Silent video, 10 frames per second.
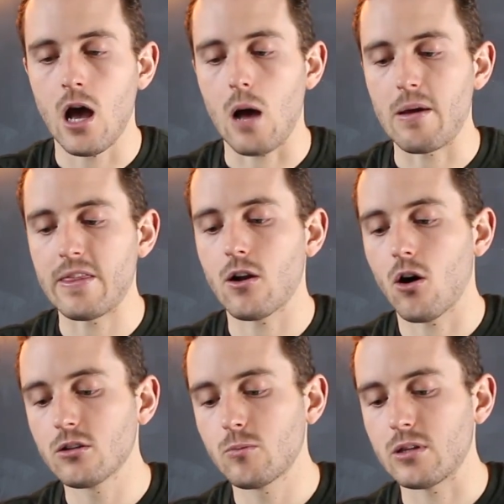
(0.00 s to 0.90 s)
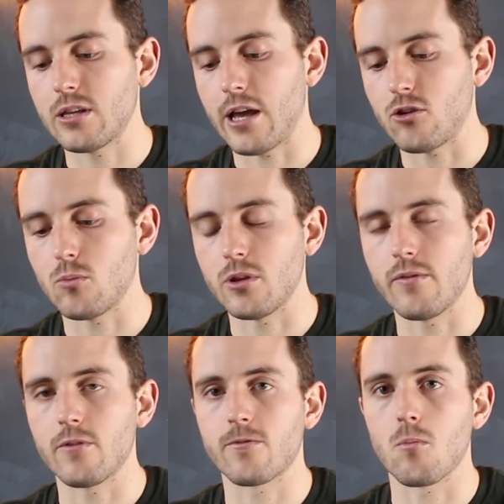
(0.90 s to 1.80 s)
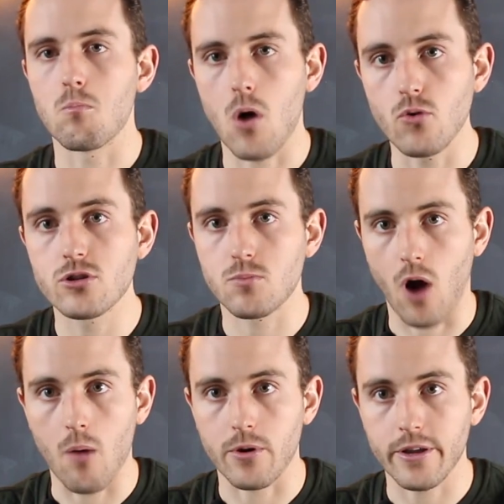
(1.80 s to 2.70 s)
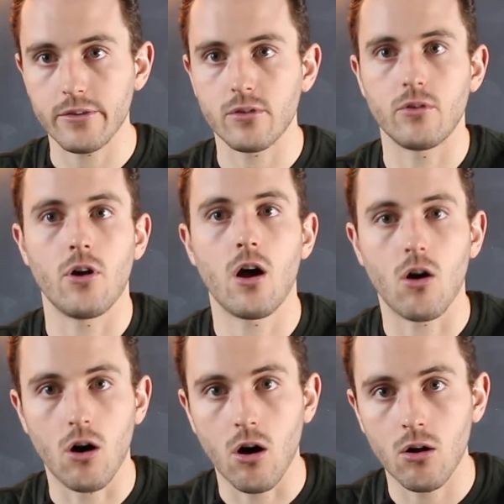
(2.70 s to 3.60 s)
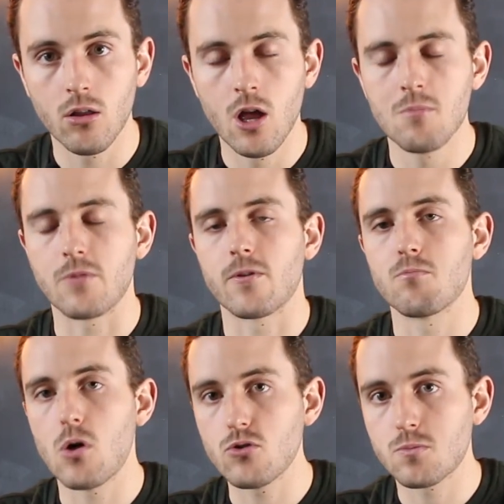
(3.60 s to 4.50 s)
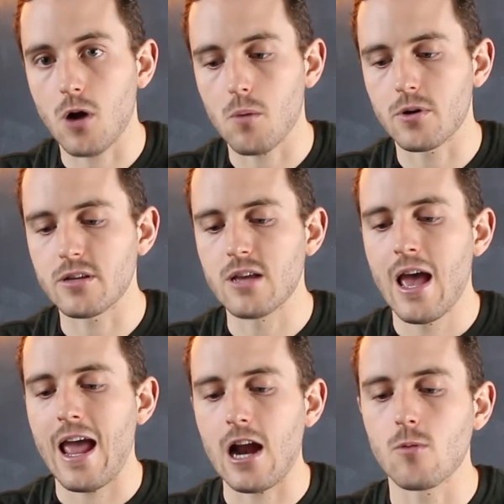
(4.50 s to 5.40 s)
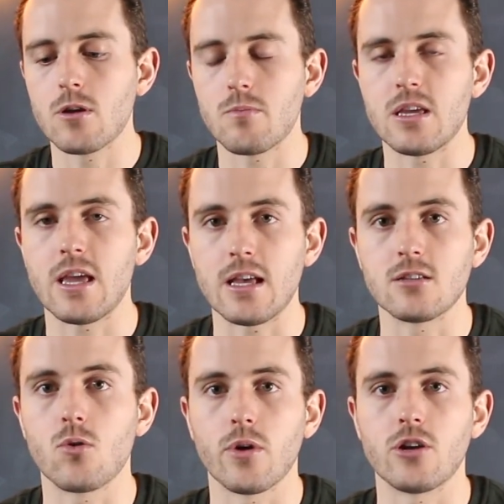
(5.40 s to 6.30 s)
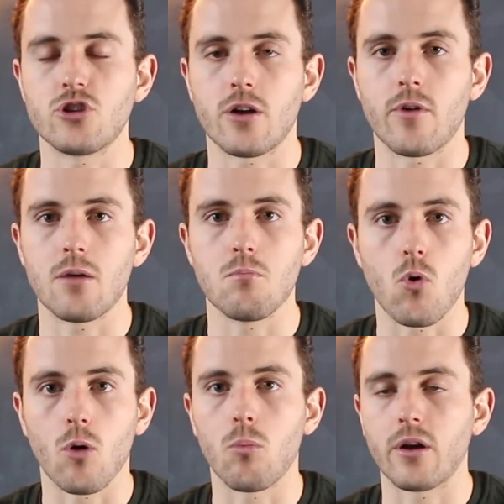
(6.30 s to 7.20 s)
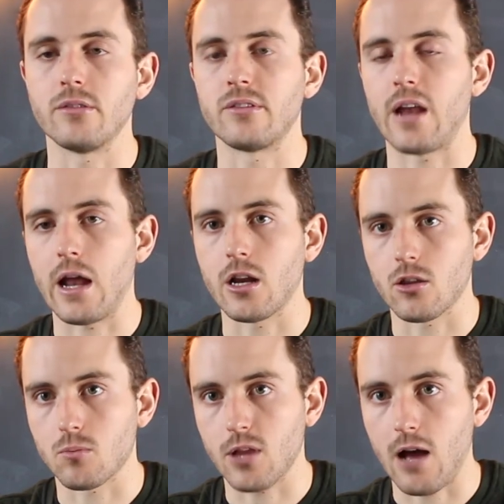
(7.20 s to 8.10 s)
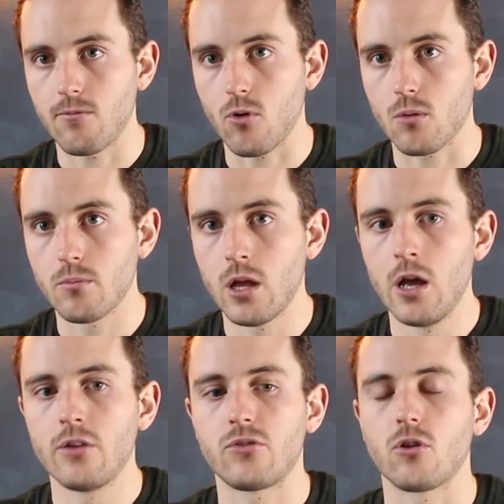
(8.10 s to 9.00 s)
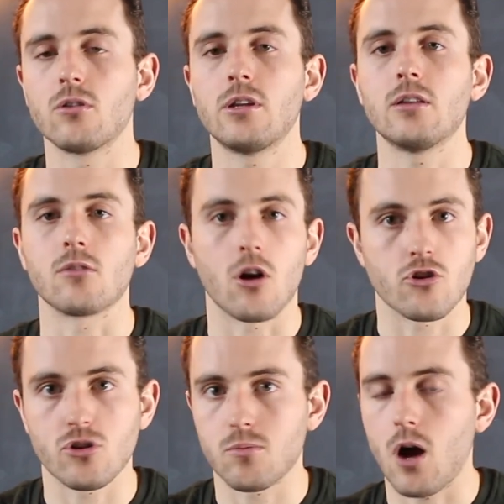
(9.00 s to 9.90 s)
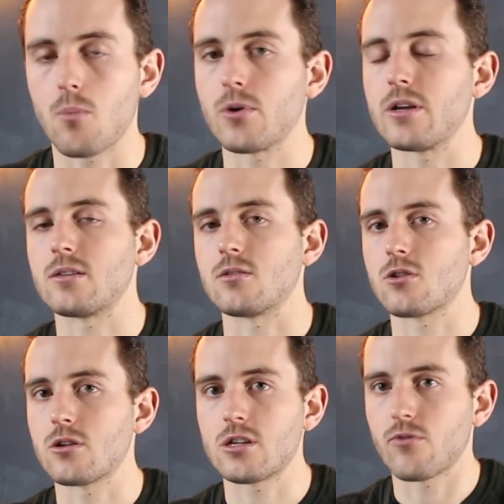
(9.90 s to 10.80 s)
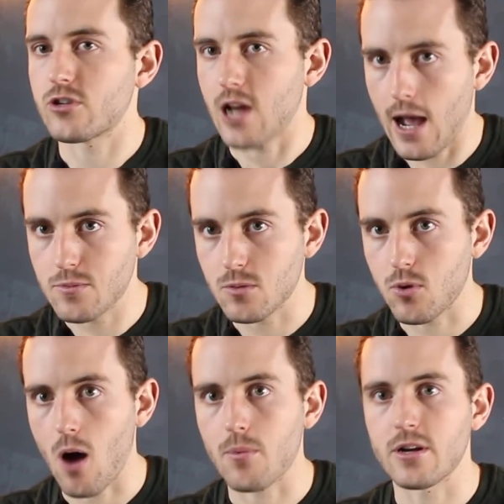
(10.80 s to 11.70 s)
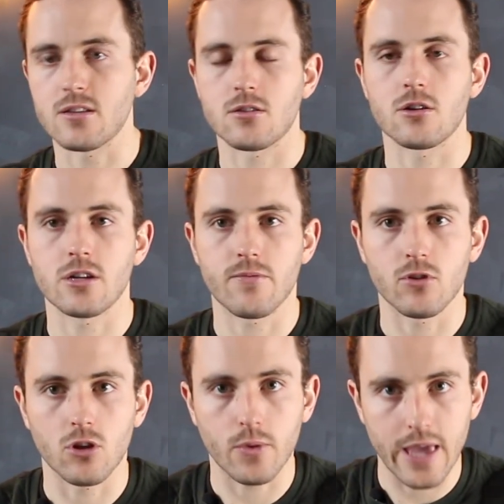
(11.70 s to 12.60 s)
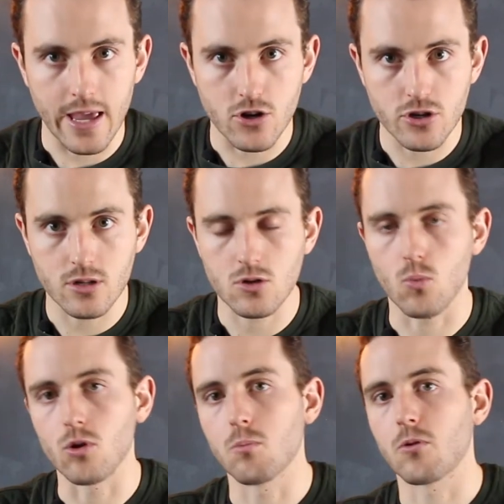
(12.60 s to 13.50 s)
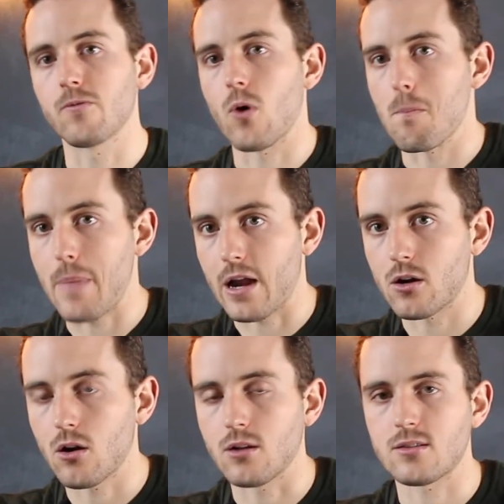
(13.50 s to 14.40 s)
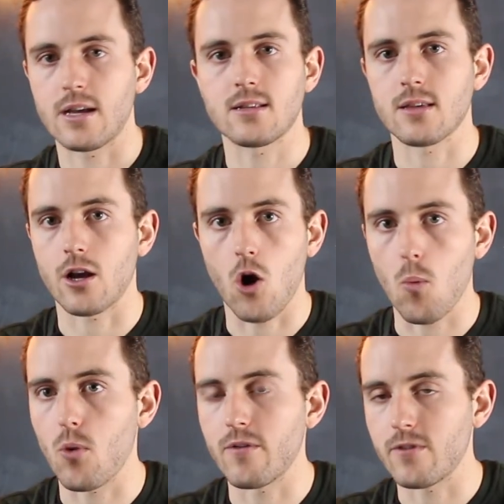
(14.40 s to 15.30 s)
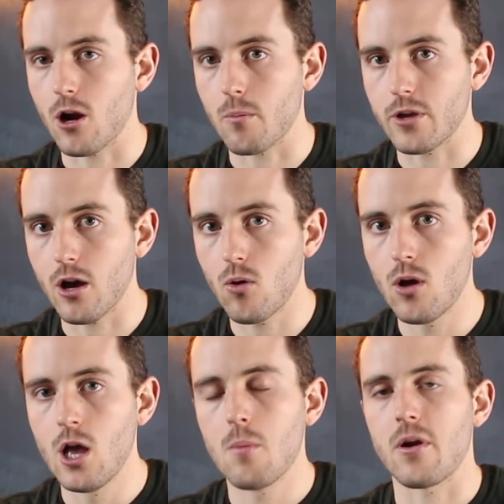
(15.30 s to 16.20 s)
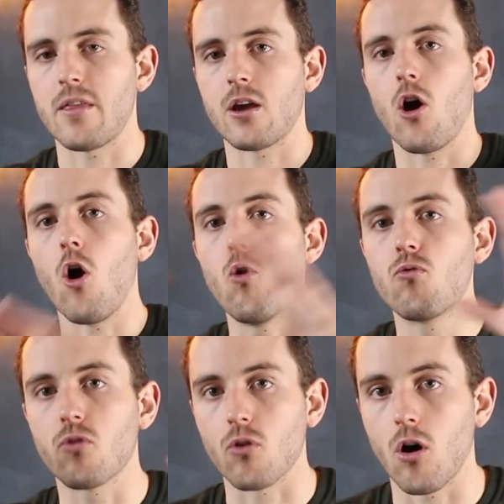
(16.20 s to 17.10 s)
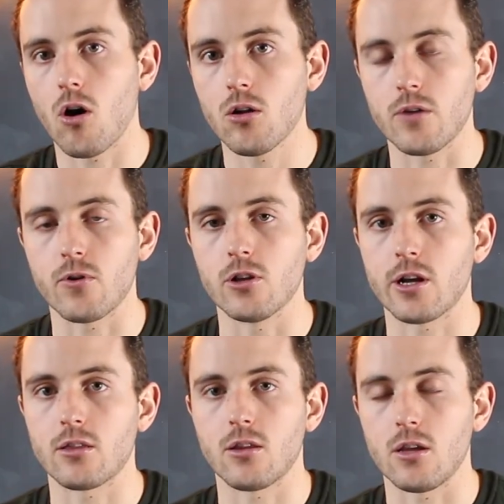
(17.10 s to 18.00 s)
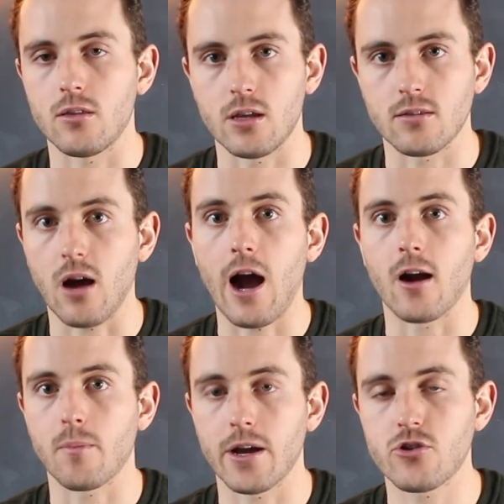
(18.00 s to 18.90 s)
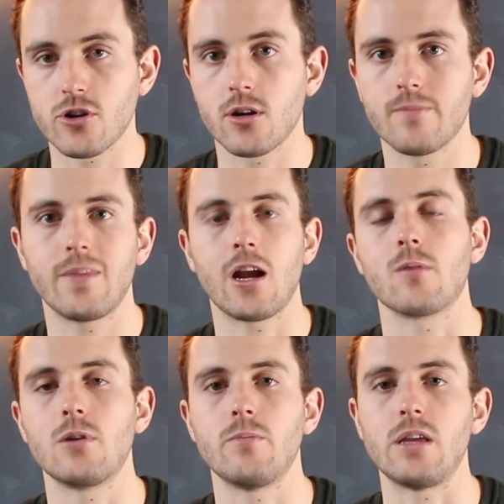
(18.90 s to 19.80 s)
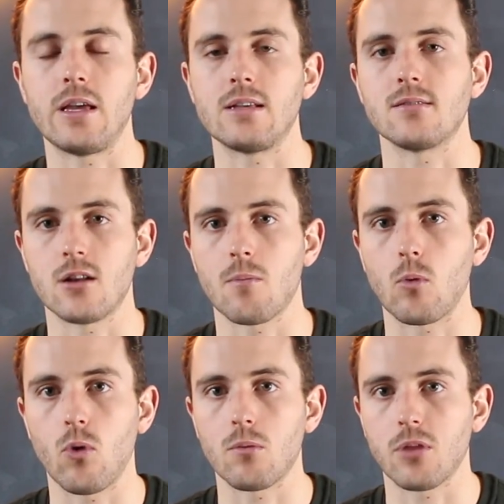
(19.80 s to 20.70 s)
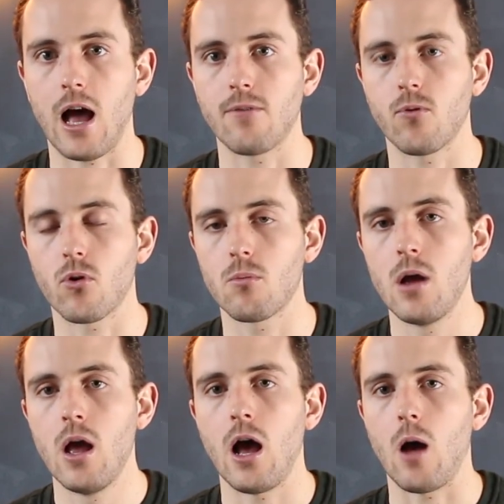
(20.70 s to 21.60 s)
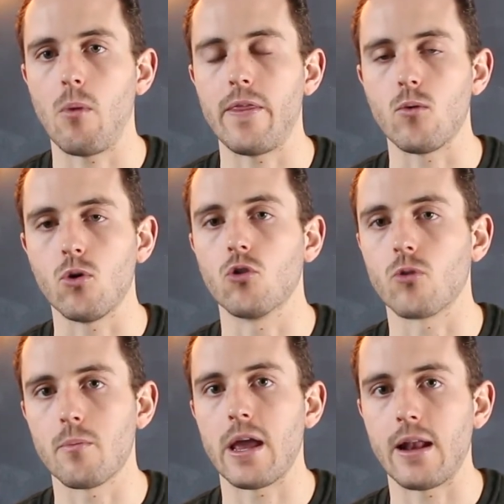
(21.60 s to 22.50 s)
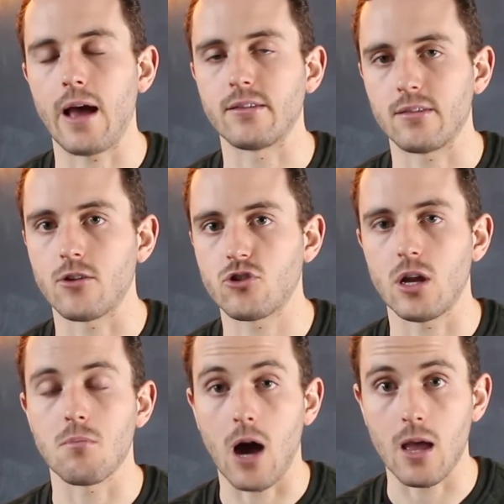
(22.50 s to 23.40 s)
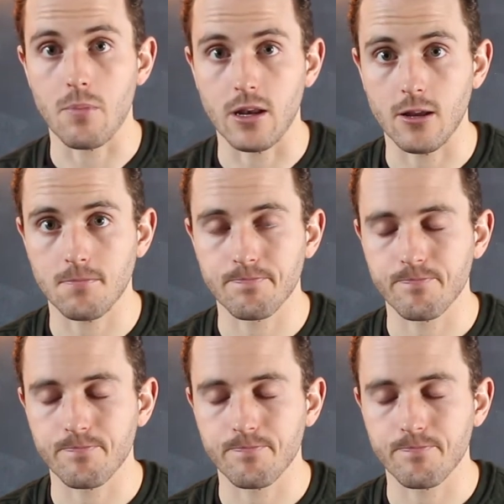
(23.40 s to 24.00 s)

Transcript: Um, and that ultimately, I do believe that for most properties, not all, but for most properties, Airbnb is going to generate more bookings than any other platform certainly larger properties and certain different types of properties, certain different locations will perform better on sites like HomeAway VRBO. But I think overall, if we look at the, the entire picture, Airbnb is the number one platform um, and they will remain as such, in my opinion.